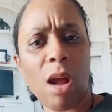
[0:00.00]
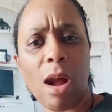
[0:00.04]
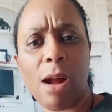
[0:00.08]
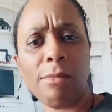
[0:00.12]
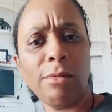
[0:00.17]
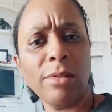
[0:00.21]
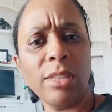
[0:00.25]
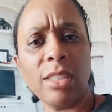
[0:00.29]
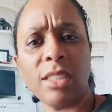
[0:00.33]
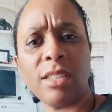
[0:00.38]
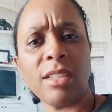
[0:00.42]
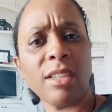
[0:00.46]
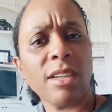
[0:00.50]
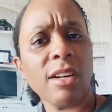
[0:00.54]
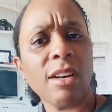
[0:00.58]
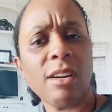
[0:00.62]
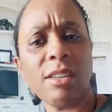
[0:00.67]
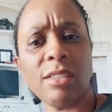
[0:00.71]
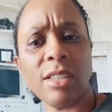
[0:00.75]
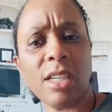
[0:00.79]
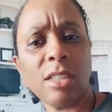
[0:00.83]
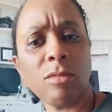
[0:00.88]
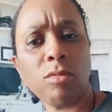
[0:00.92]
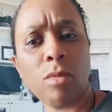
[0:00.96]
I really could
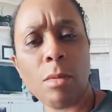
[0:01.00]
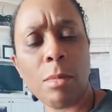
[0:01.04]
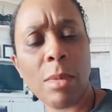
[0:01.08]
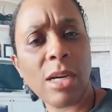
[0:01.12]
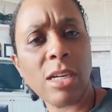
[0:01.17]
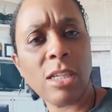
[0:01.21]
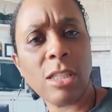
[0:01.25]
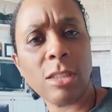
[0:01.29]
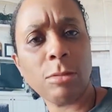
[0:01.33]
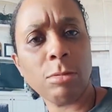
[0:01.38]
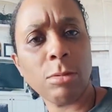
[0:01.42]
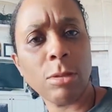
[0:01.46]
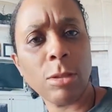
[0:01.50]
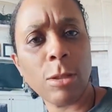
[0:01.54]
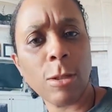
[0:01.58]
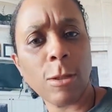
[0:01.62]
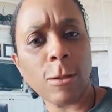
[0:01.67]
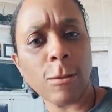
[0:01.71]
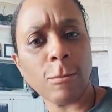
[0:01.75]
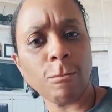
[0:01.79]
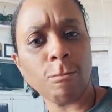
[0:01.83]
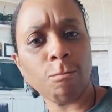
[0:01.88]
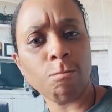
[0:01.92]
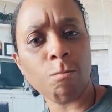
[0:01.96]
care less what my husband
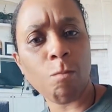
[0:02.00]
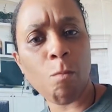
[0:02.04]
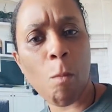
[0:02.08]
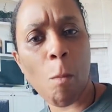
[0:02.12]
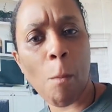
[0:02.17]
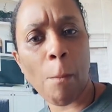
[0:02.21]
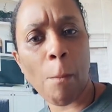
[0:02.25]
doing.